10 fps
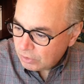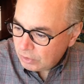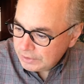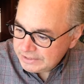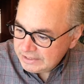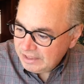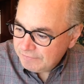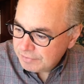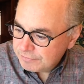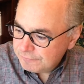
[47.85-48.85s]
on the
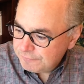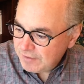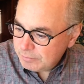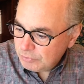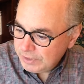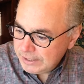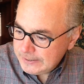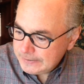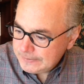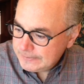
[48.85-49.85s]
11th of February
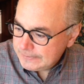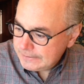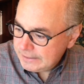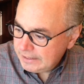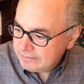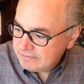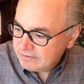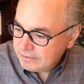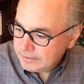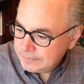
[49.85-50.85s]
uh, at
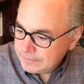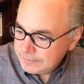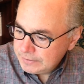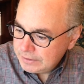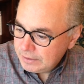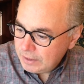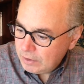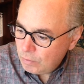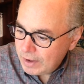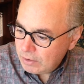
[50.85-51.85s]
uh,
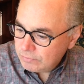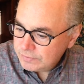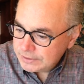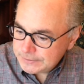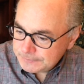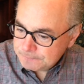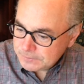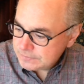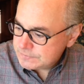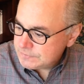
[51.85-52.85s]
around, uh,
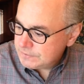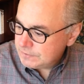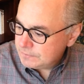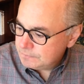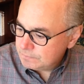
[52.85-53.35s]
let's see,